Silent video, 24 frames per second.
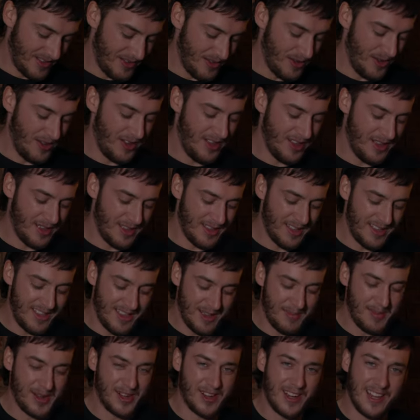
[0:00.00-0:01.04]
Oh,
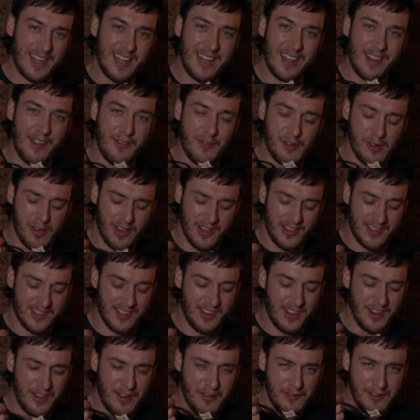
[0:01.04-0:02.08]
am I going to eat another one?
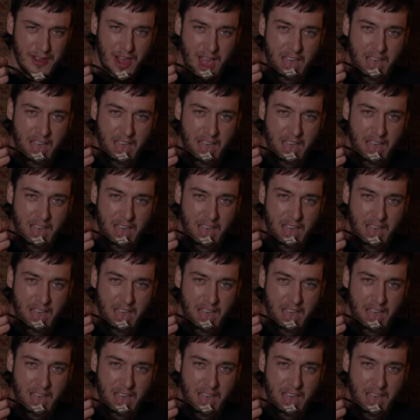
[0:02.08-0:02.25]
Sign off.